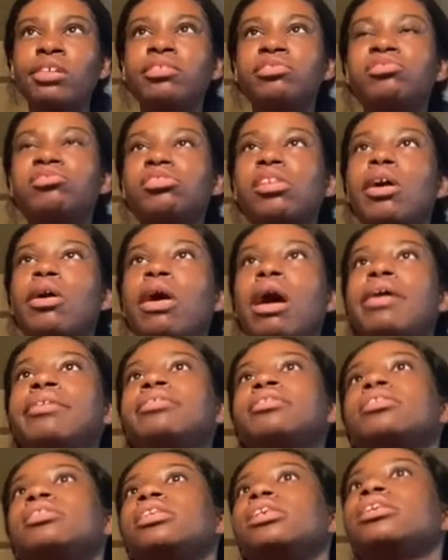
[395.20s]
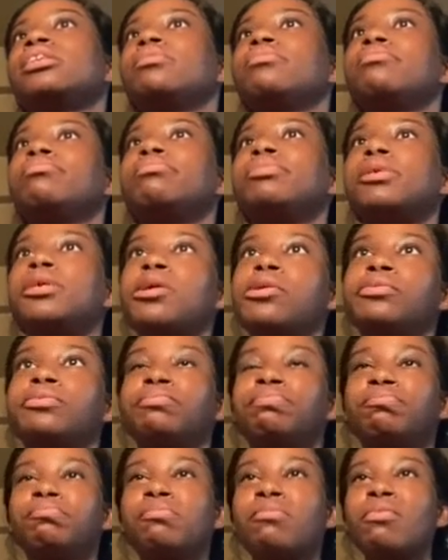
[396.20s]
So I was like, bro,
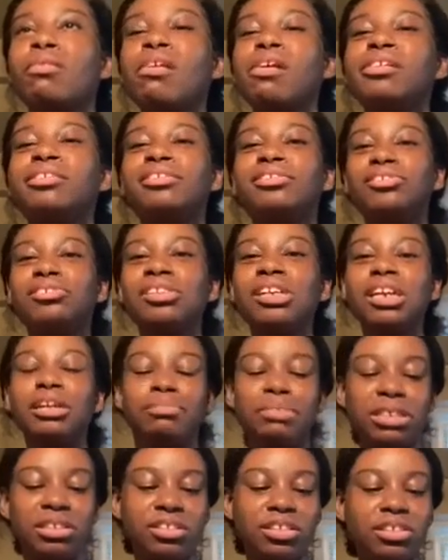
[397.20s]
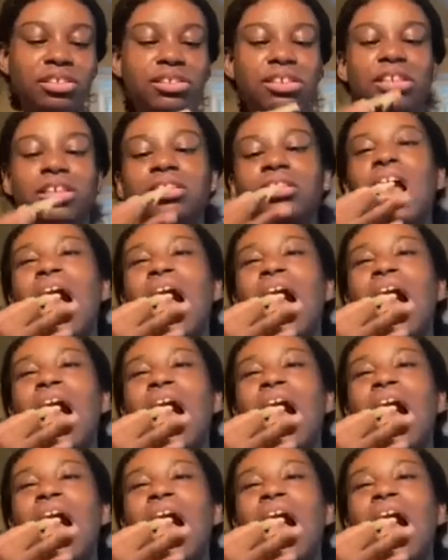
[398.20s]
you can't be serious.